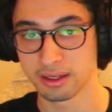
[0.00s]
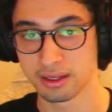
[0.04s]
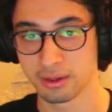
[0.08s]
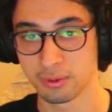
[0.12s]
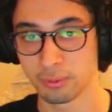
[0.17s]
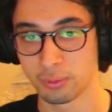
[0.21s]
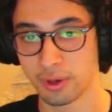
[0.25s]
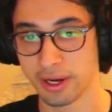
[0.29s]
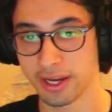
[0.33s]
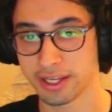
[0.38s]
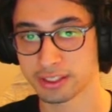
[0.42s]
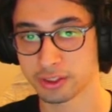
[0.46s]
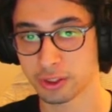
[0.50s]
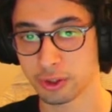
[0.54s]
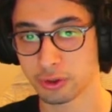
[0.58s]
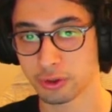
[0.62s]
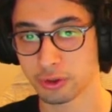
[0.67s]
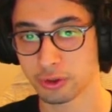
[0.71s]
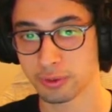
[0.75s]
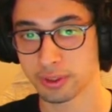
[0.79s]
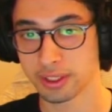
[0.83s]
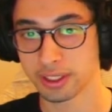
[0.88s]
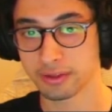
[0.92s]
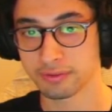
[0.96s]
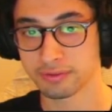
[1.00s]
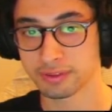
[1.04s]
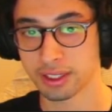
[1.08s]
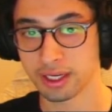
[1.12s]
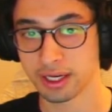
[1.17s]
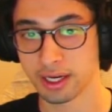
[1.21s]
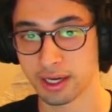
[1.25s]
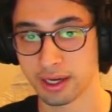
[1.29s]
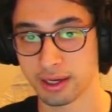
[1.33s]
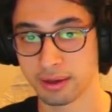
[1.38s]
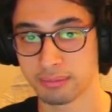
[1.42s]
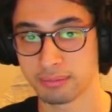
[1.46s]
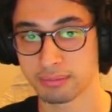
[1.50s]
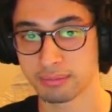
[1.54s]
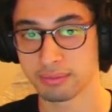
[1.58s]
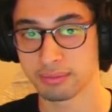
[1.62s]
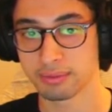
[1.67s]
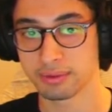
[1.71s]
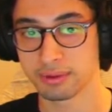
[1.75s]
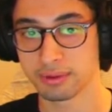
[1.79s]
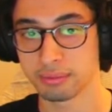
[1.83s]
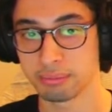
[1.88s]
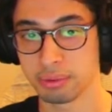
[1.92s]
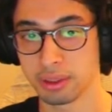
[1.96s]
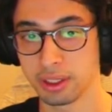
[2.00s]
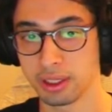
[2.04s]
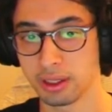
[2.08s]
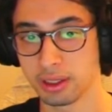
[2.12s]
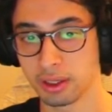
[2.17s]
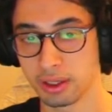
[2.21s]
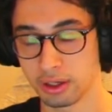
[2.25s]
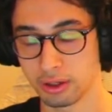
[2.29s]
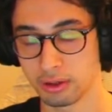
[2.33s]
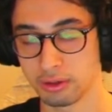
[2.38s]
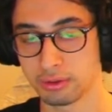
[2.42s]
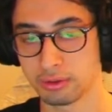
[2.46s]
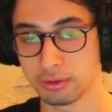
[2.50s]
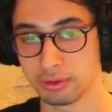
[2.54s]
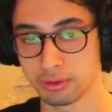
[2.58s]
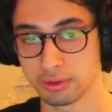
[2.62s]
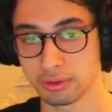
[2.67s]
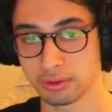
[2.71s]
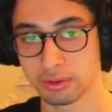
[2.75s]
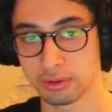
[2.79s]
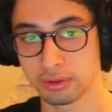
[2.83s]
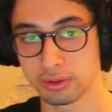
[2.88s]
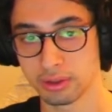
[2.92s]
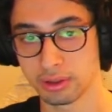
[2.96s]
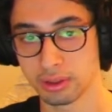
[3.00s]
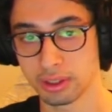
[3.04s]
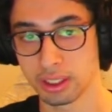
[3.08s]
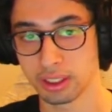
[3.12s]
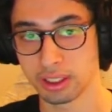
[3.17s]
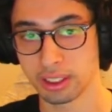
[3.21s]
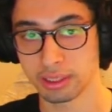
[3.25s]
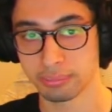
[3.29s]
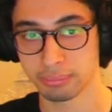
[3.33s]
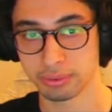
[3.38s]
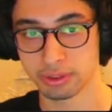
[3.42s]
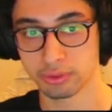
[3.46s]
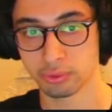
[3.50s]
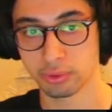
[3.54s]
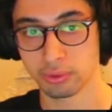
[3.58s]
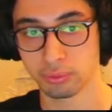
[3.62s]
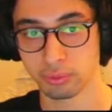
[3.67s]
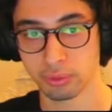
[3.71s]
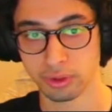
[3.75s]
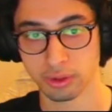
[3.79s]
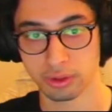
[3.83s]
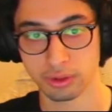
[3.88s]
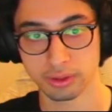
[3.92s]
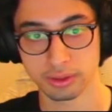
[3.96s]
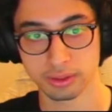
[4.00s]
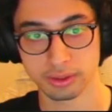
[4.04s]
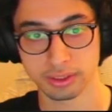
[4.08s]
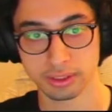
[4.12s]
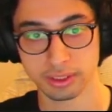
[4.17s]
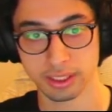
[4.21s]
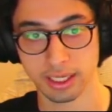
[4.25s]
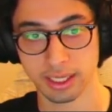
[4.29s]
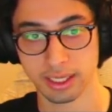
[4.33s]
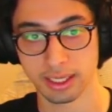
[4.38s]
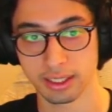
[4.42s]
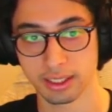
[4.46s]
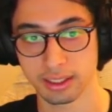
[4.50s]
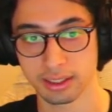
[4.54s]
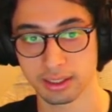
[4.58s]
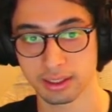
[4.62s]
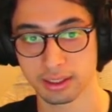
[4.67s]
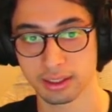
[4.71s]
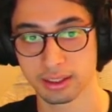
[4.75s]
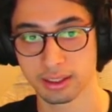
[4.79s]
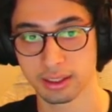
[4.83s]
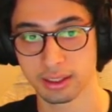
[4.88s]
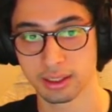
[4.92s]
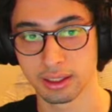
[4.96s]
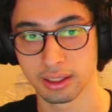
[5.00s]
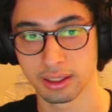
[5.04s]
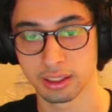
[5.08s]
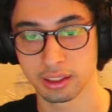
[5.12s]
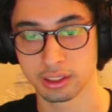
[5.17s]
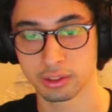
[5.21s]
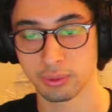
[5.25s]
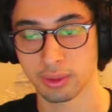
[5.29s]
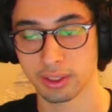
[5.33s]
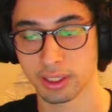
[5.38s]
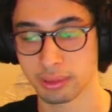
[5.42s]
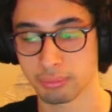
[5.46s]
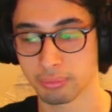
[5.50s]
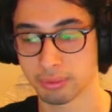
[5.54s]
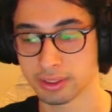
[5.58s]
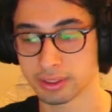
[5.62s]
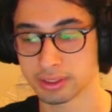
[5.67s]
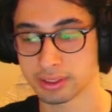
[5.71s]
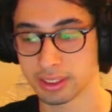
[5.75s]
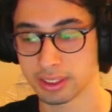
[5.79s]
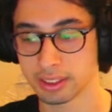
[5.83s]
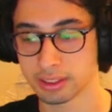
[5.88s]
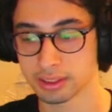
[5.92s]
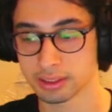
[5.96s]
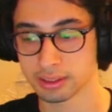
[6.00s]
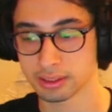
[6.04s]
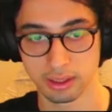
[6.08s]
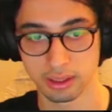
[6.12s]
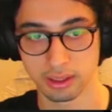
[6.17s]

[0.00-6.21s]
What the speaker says: Why is Ocarina of Time below A Link Between Worlds and Twilight Princess?